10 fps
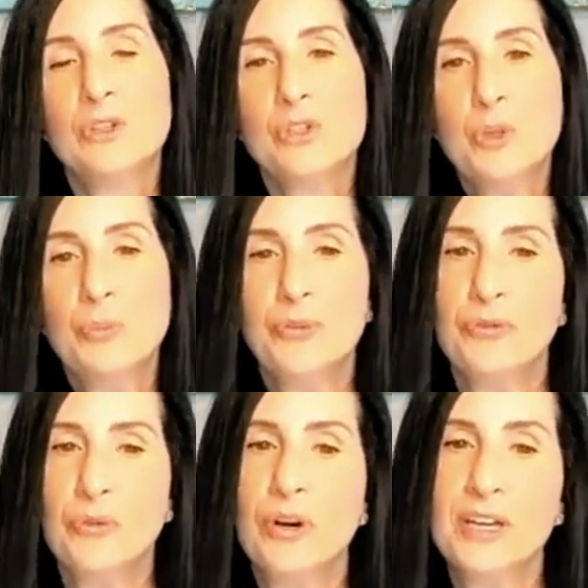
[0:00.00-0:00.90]
So
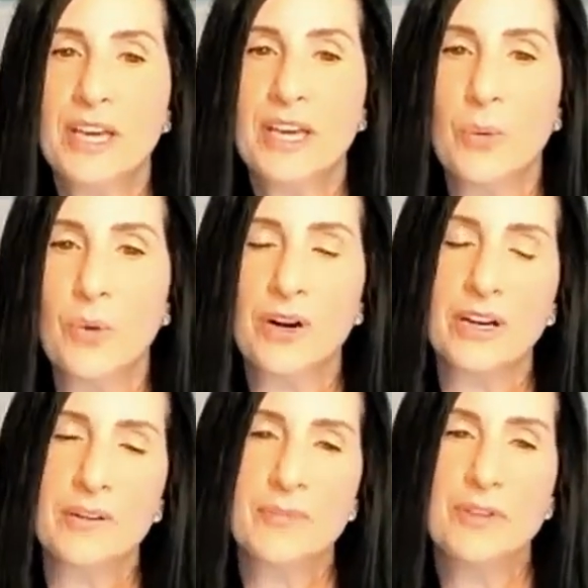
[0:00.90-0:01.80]
before
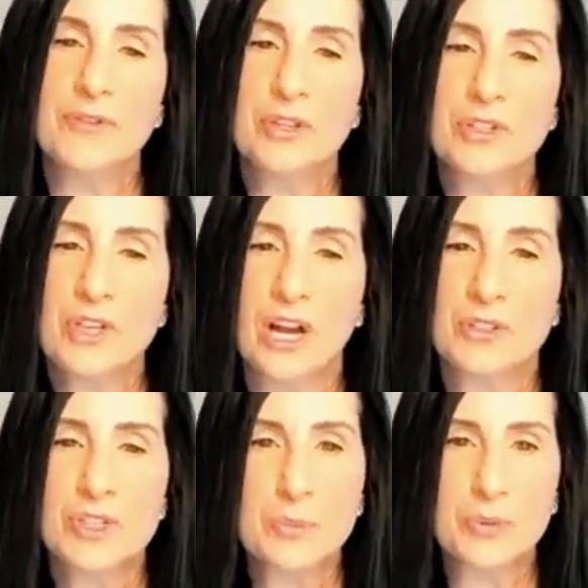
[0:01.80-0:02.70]
CareWork, if you could talk
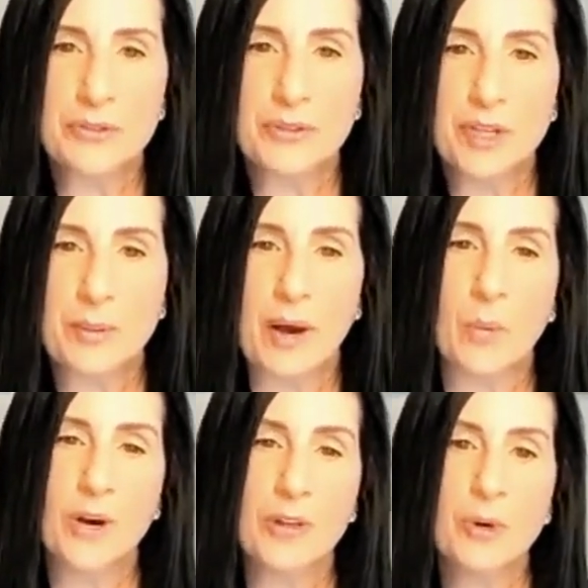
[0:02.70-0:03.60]
just briefly
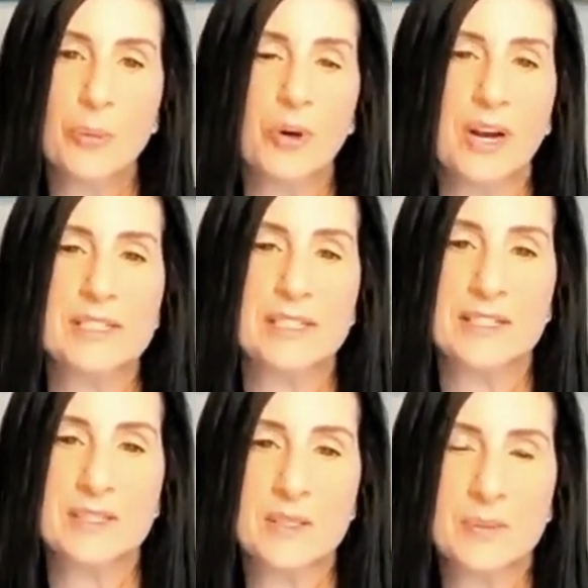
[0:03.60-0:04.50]
about what your
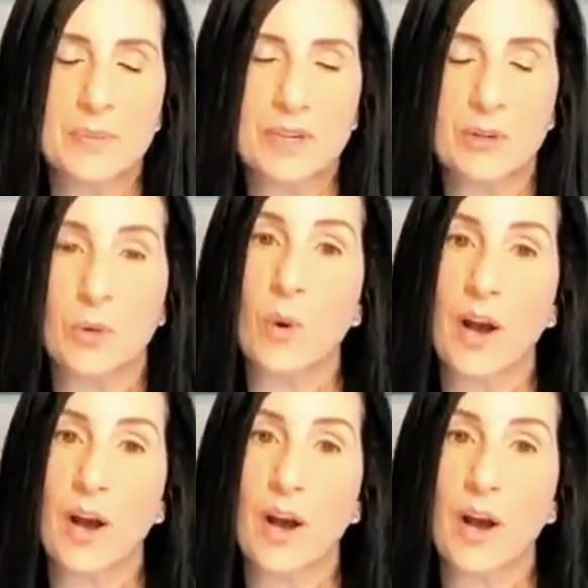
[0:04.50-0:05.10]
process has been or